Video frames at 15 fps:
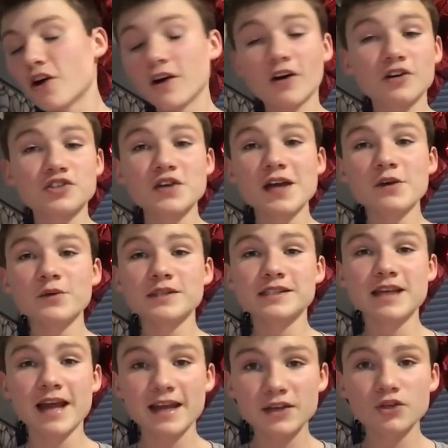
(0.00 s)
Our channel is
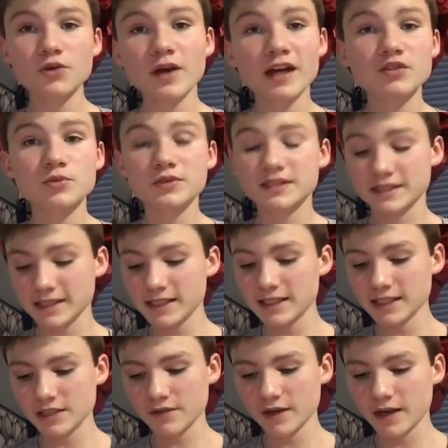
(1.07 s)
staying. You guys will see
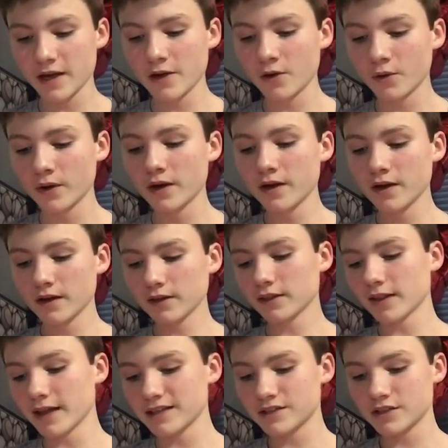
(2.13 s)
this video.
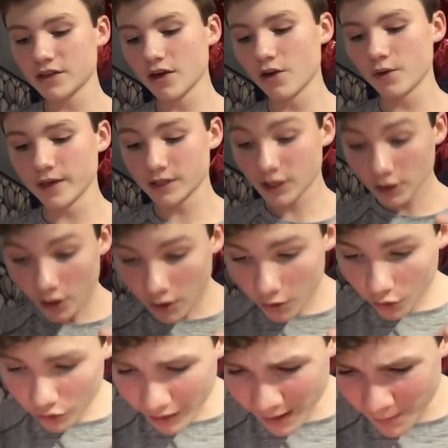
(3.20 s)
Let's go. It's
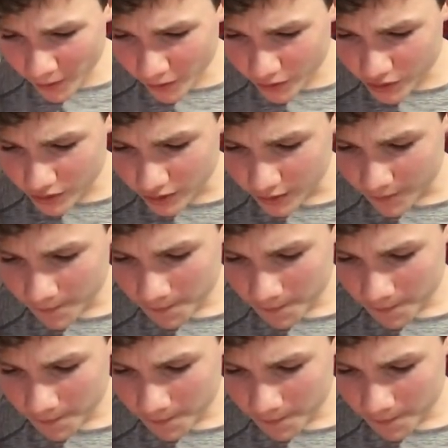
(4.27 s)
Ramos.